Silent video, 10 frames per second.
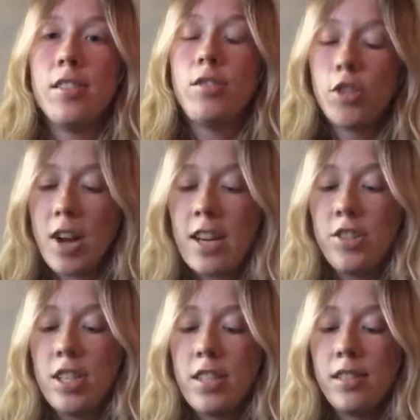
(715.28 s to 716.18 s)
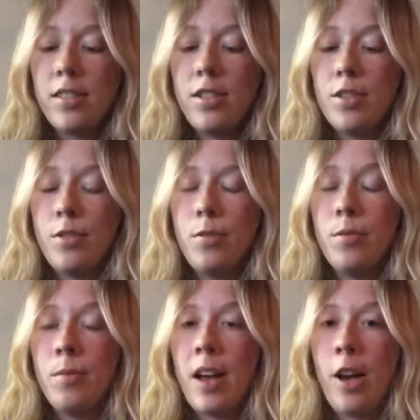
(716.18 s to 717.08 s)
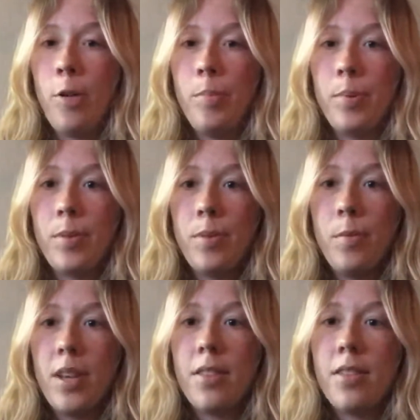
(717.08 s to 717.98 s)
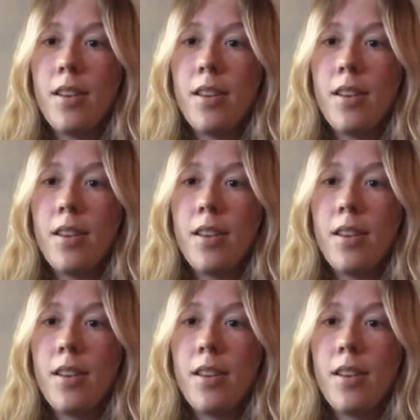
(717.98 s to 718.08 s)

strategies to help with